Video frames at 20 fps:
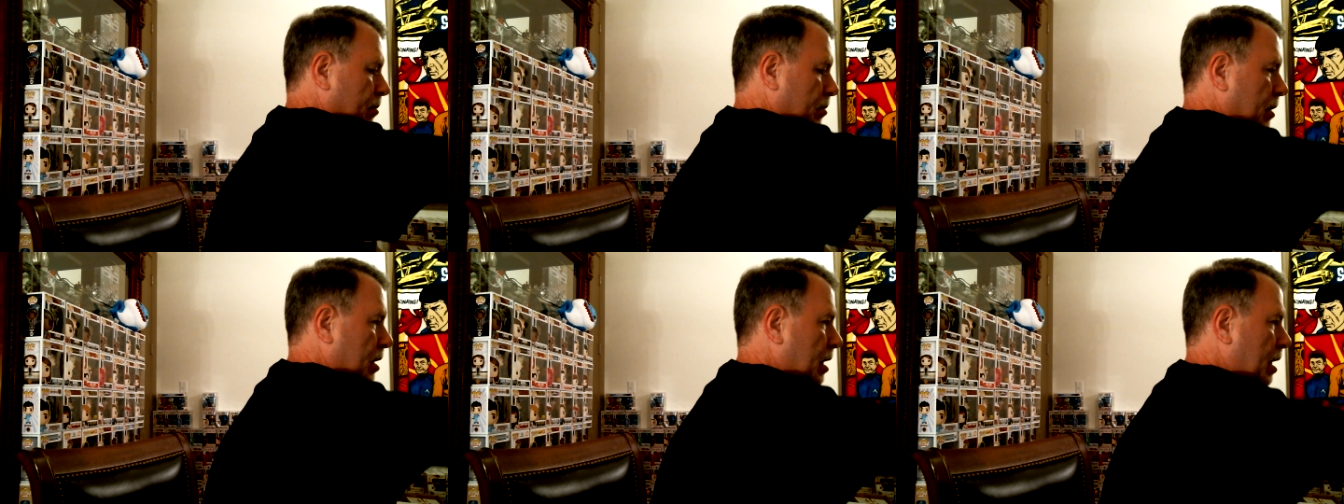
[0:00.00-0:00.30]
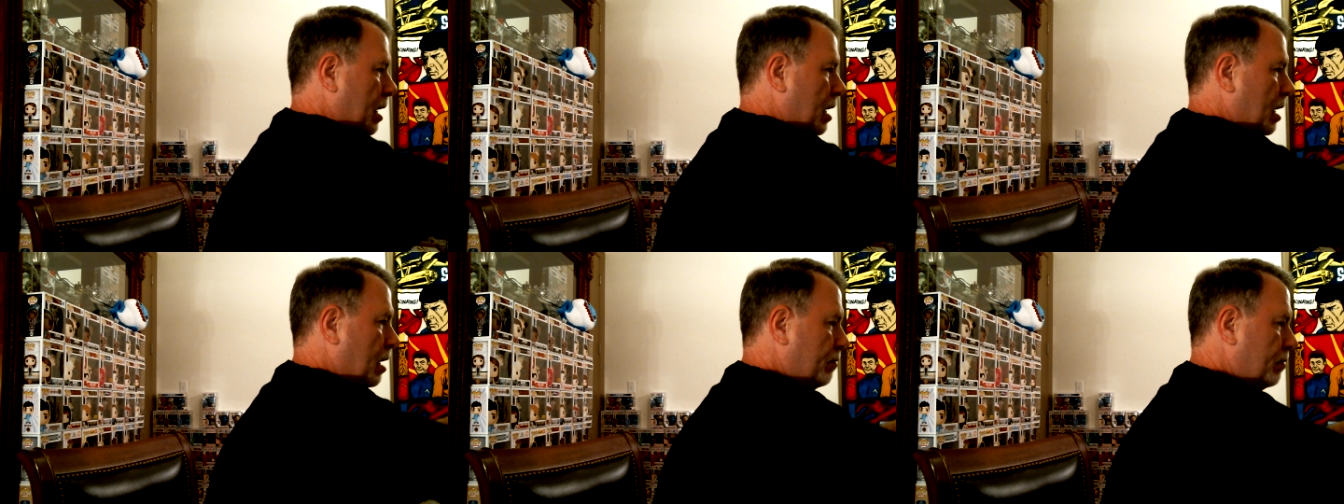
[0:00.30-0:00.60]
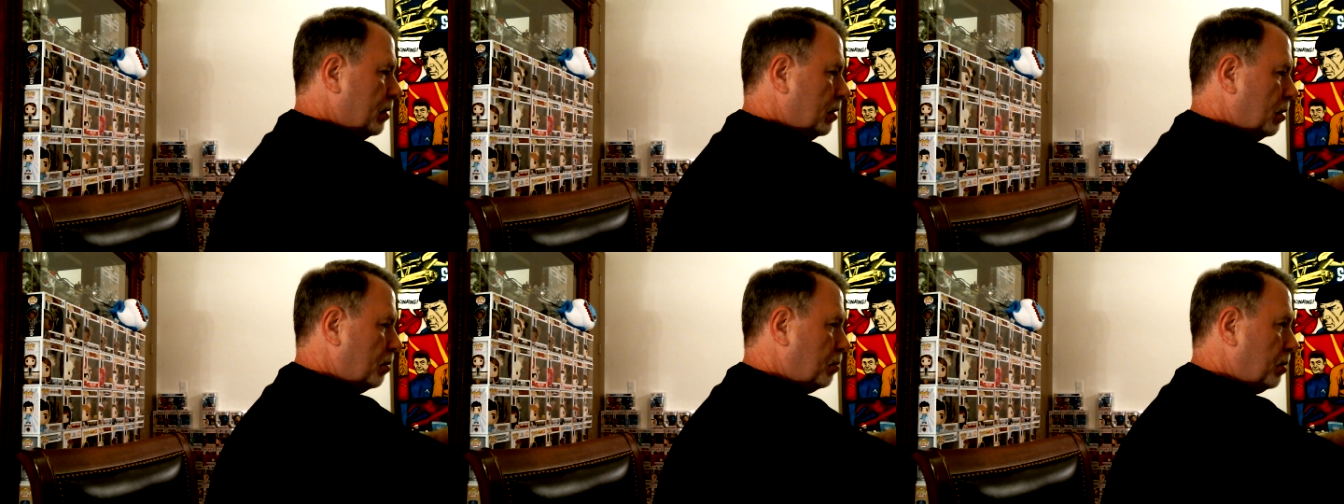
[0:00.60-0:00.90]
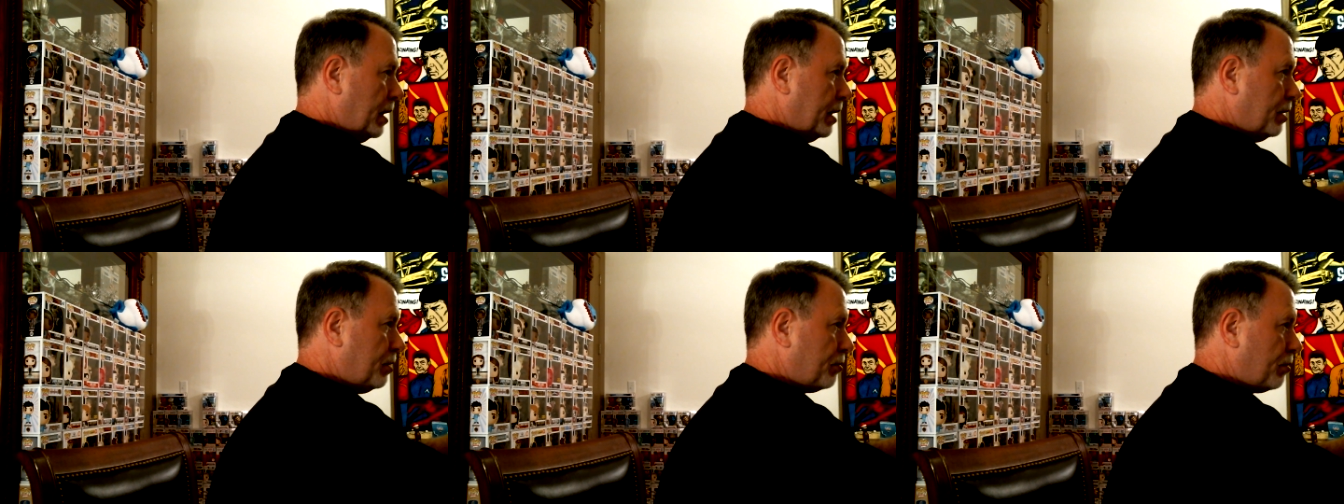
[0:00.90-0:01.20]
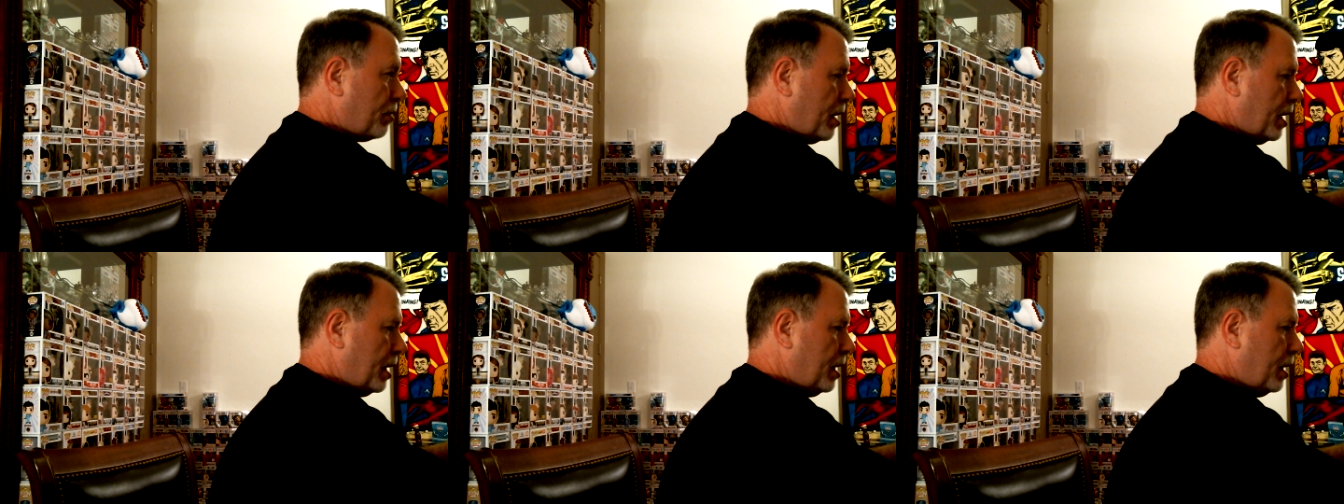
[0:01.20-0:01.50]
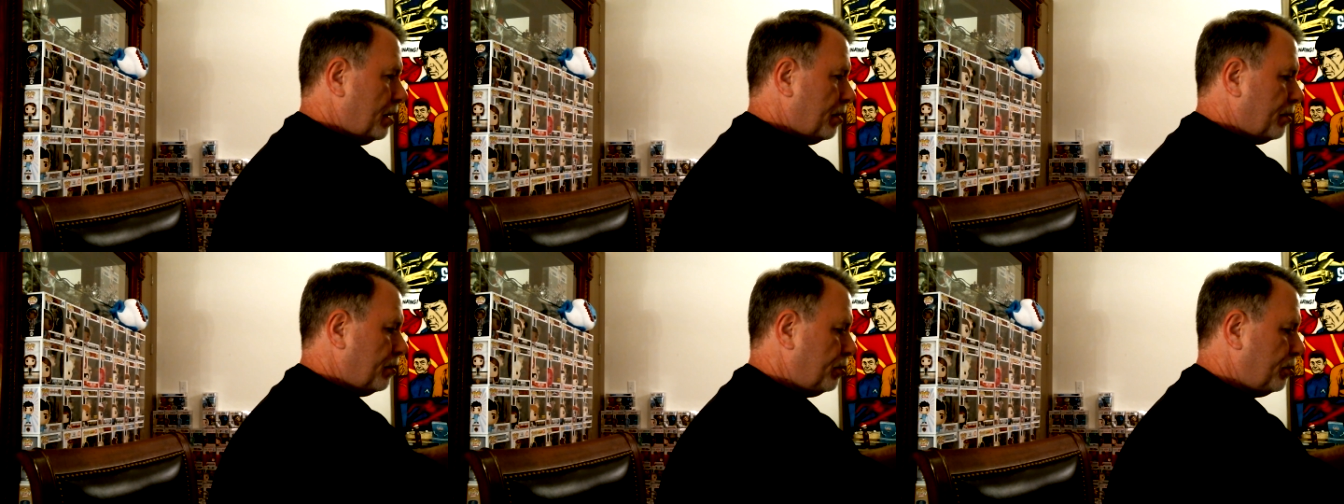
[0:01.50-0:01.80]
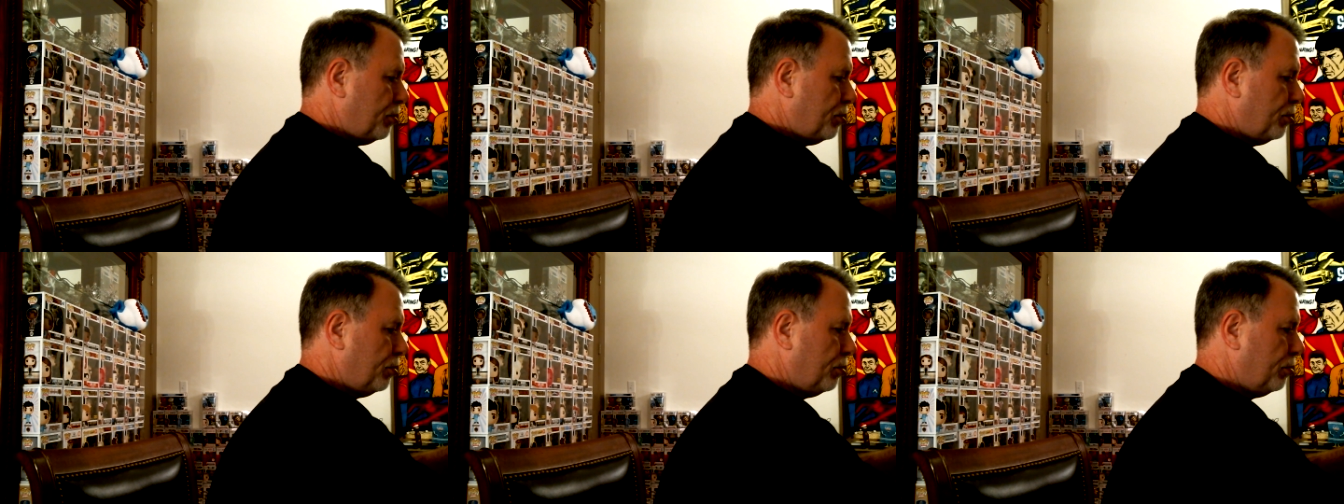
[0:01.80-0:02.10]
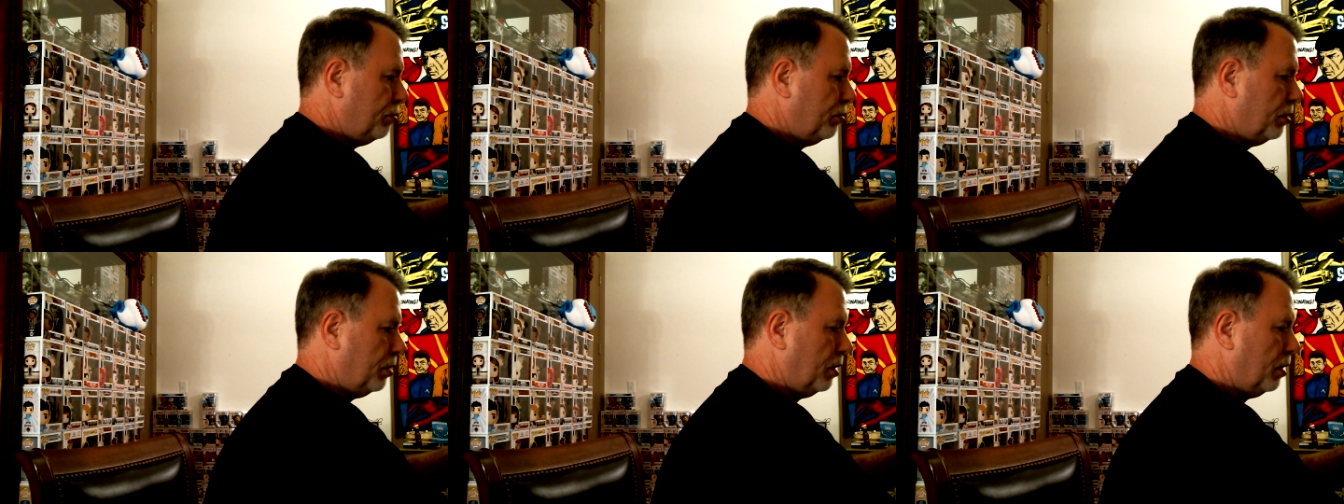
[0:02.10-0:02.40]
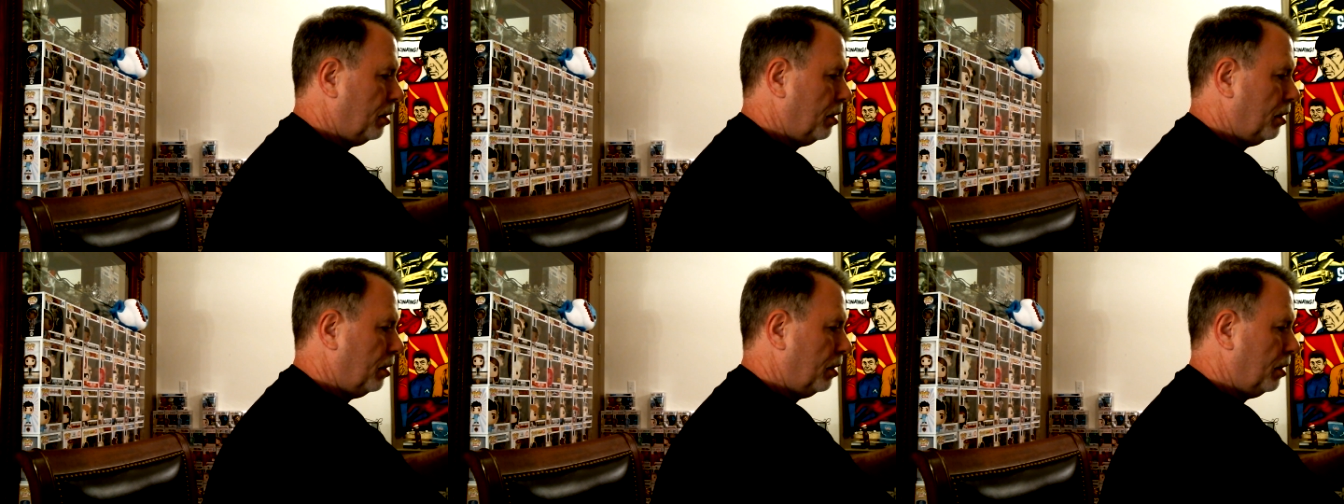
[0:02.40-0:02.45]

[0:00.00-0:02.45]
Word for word: But I have a little place right here to